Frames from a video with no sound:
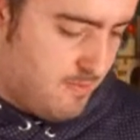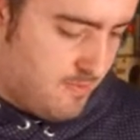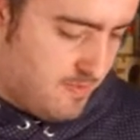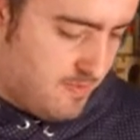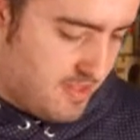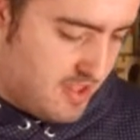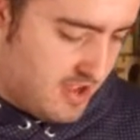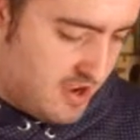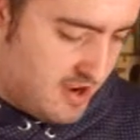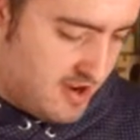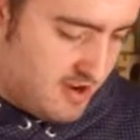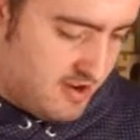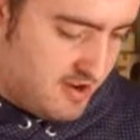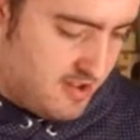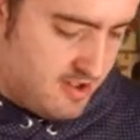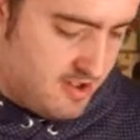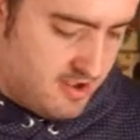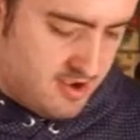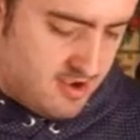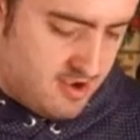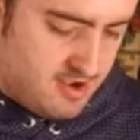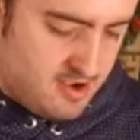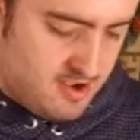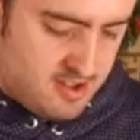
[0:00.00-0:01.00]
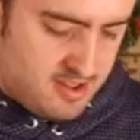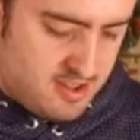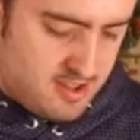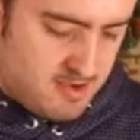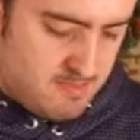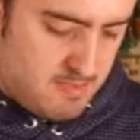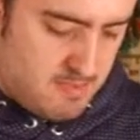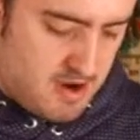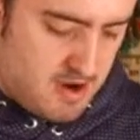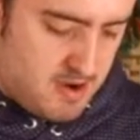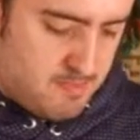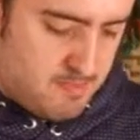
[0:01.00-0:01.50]
then there
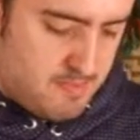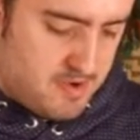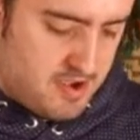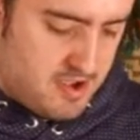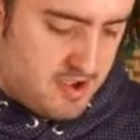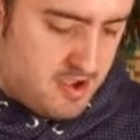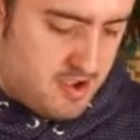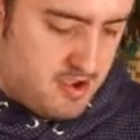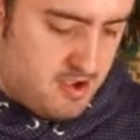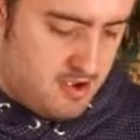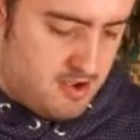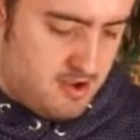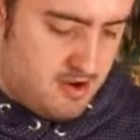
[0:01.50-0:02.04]
might be